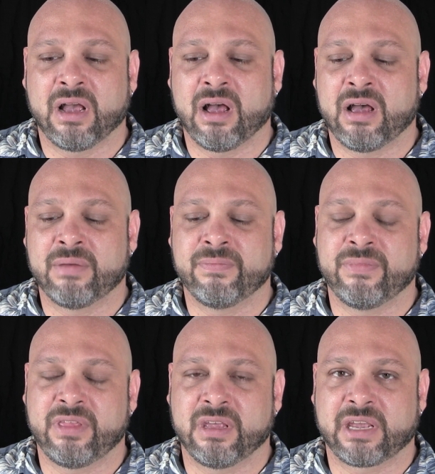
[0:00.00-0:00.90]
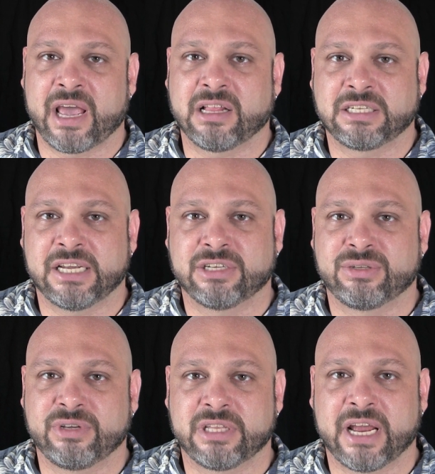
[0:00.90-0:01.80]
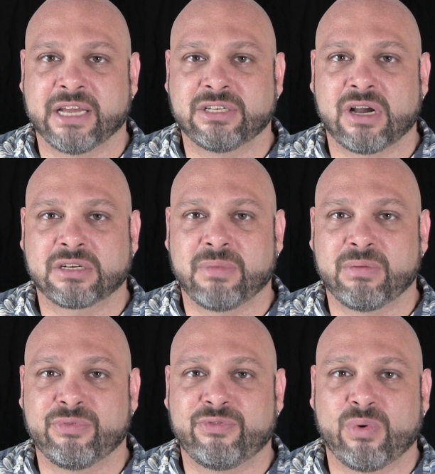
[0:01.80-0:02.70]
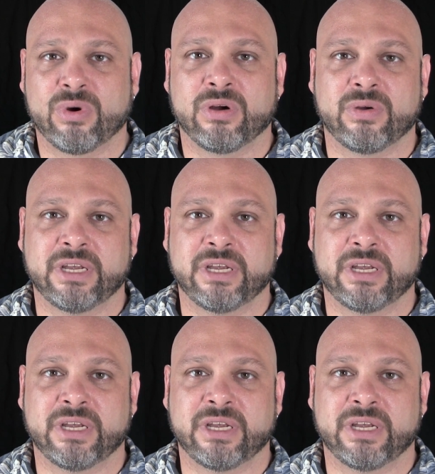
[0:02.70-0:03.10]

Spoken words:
The Galaxy S3 that I had talked about before